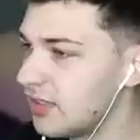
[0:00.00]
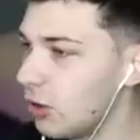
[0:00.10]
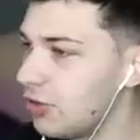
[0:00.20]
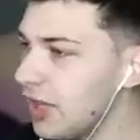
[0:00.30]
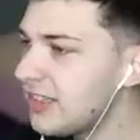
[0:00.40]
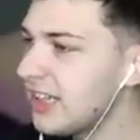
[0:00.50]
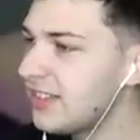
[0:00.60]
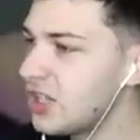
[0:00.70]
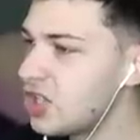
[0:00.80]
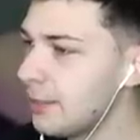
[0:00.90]
So this is
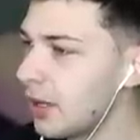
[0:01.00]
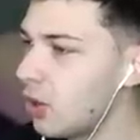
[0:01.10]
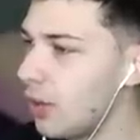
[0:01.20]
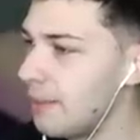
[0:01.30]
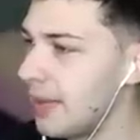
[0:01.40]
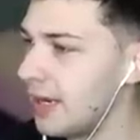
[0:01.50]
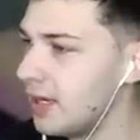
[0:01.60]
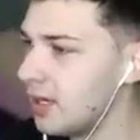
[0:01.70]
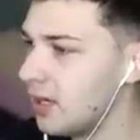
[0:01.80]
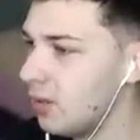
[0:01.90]
the gym equipment.
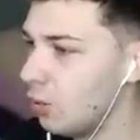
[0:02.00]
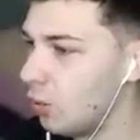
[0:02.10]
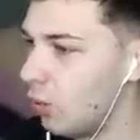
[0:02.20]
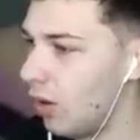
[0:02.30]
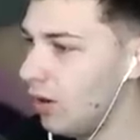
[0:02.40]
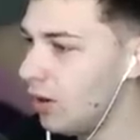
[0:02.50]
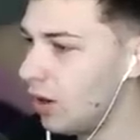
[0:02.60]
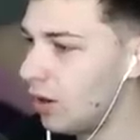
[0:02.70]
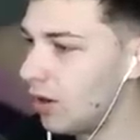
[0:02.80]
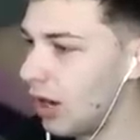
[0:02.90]

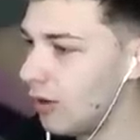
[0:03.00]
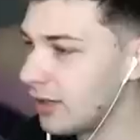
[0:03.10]
Whoa,